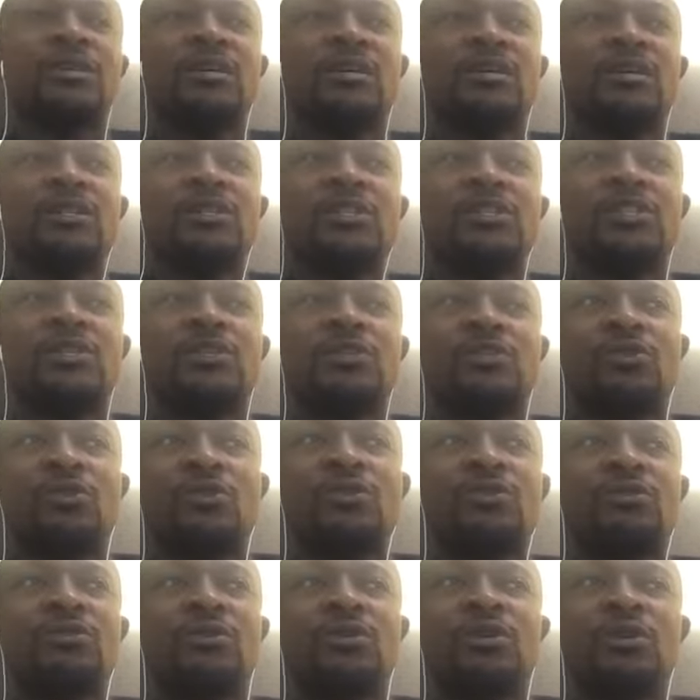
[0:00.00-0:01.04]
this
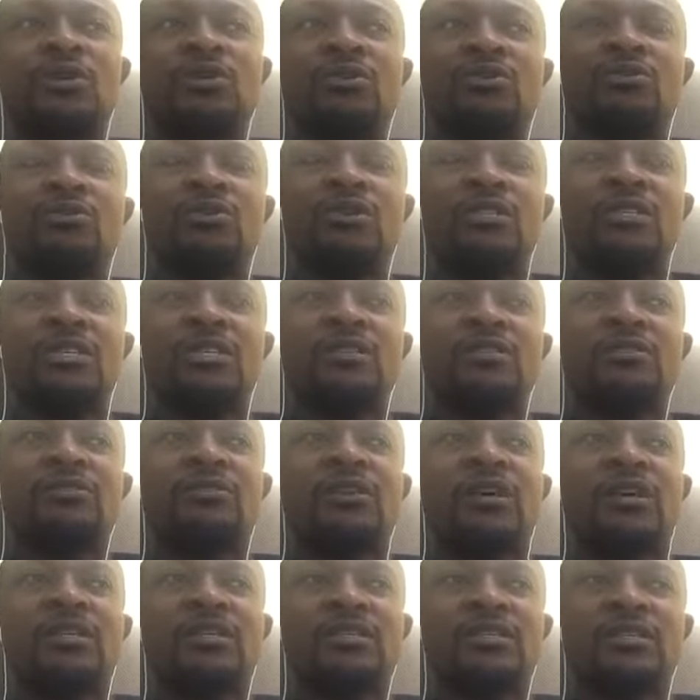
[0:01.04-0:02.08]
soul who is in
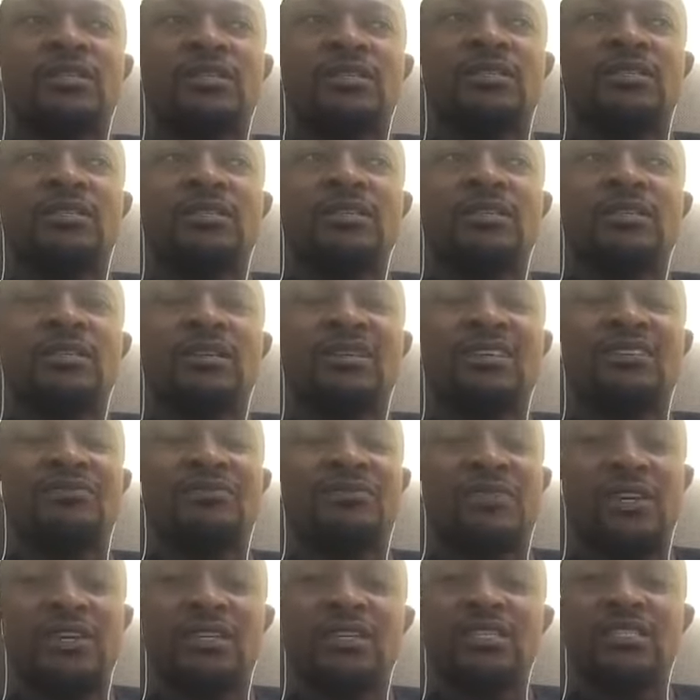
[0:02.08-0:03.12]
crisis, a
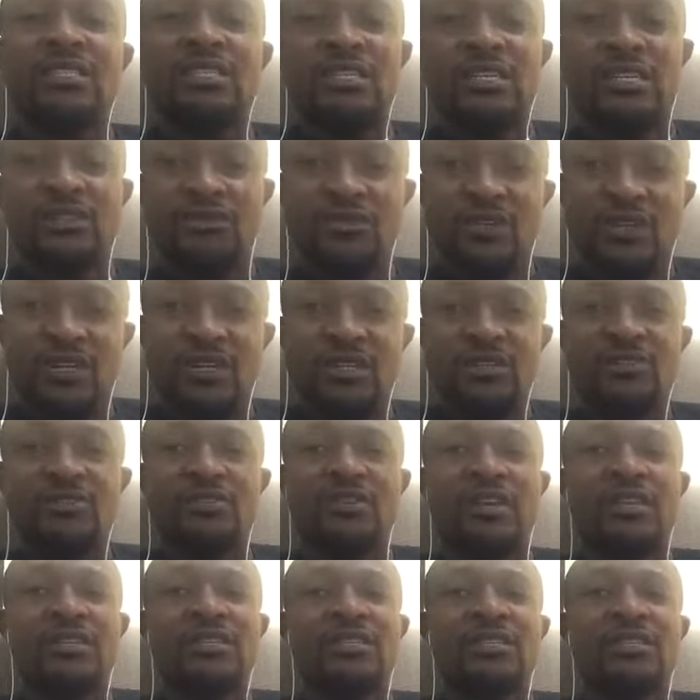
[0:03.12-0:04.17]
very significant
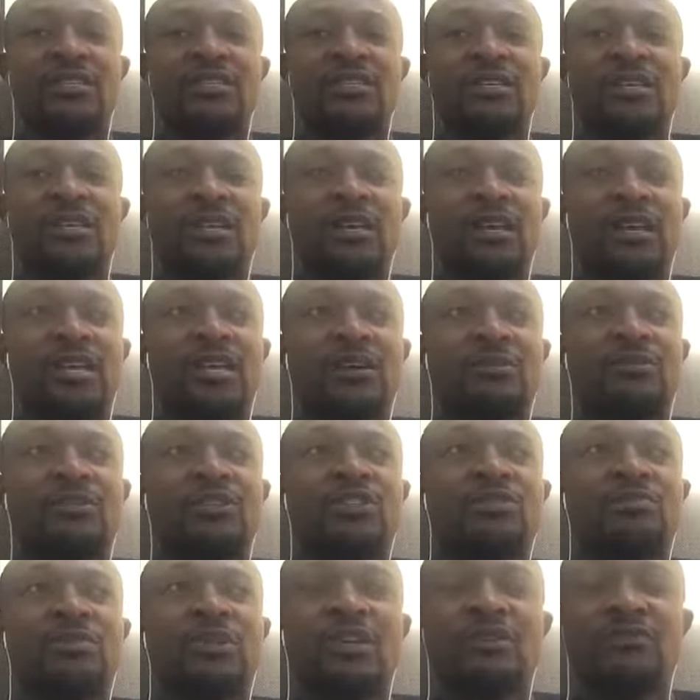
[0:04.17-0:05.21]
crisis, and I'm going
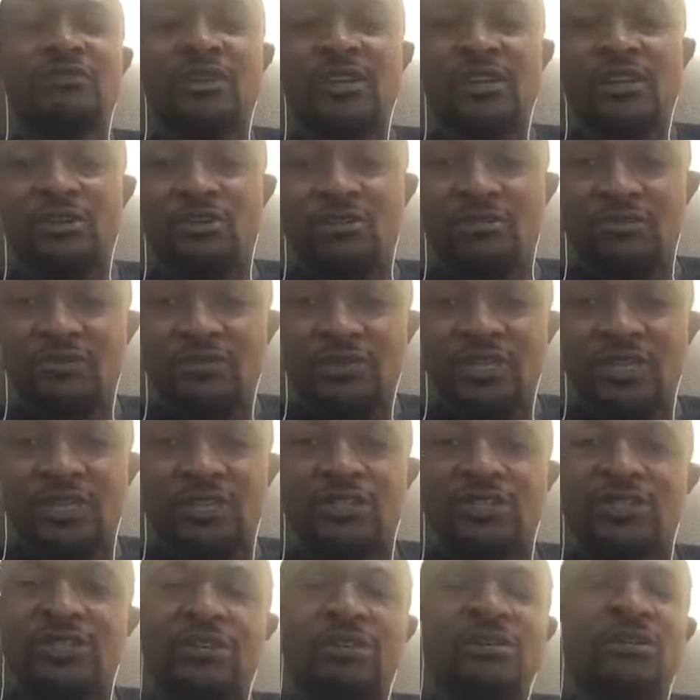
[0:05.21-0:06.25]
to make it very
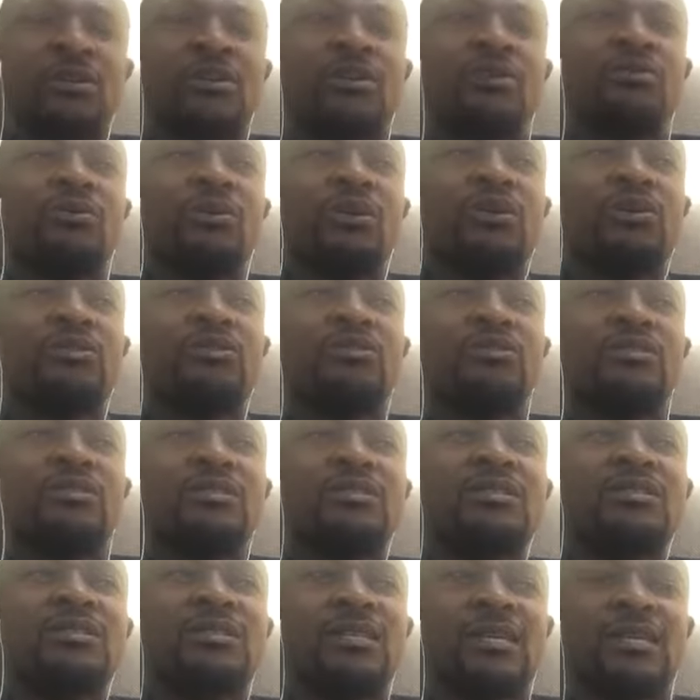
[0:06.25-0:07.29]
confidential. We're going to
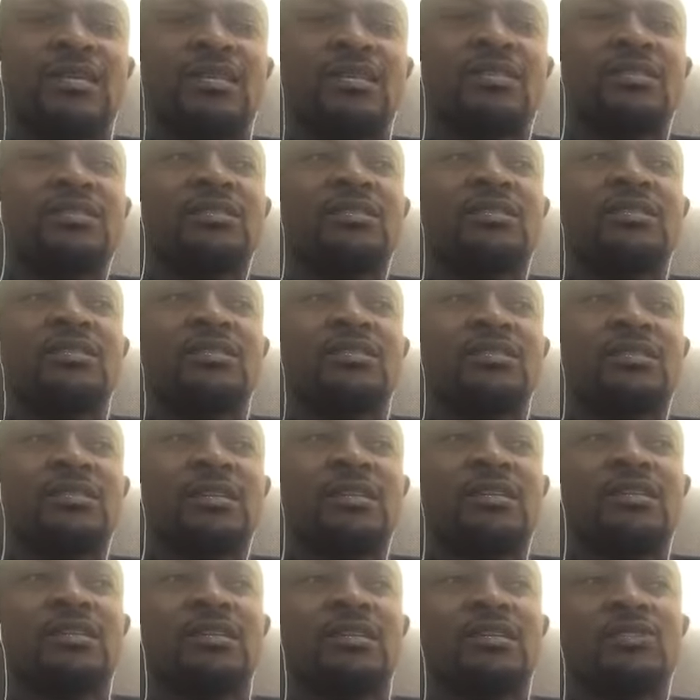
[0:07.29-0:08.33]
send it,
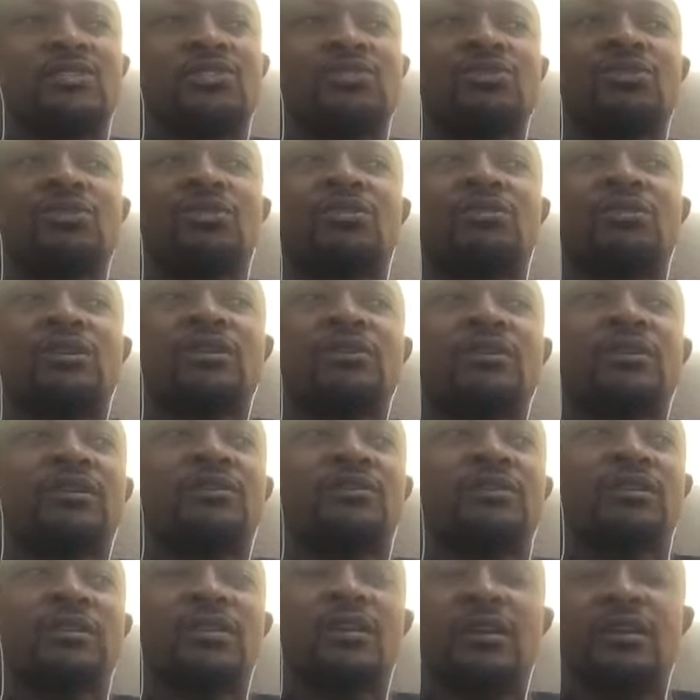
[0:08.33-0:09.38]
send this
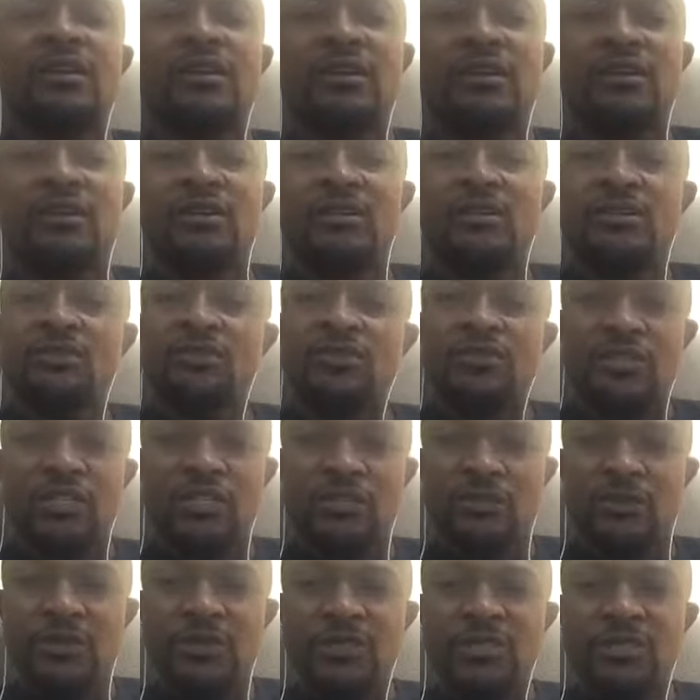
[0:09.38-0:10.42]
200,000 naira to this
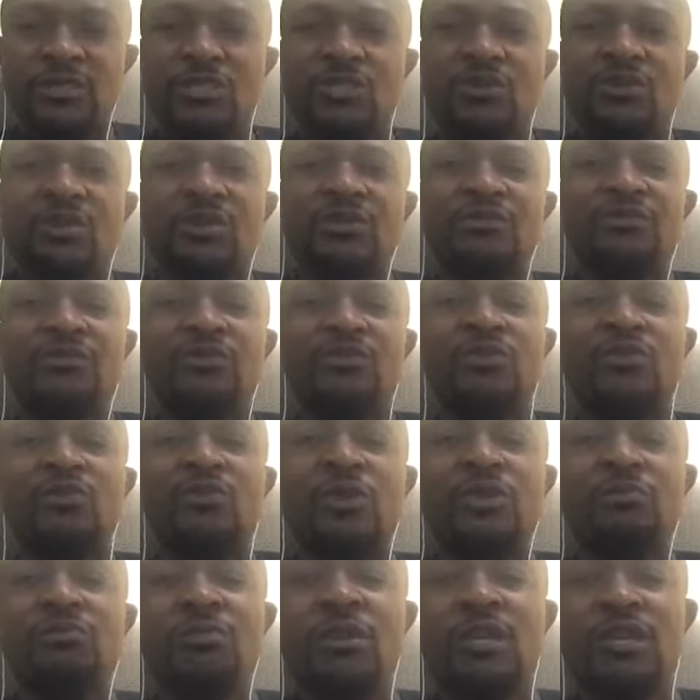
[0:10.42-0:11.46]
person. So if you're
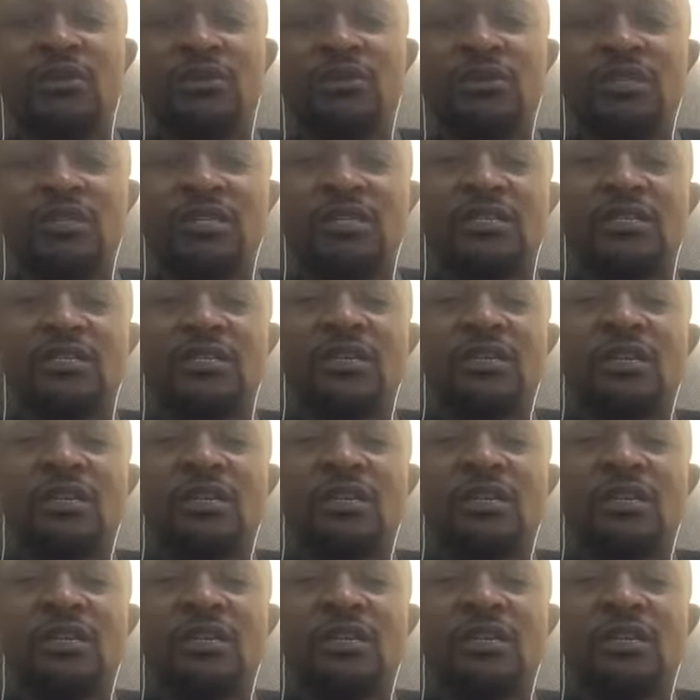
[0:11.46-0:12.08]
with me on this,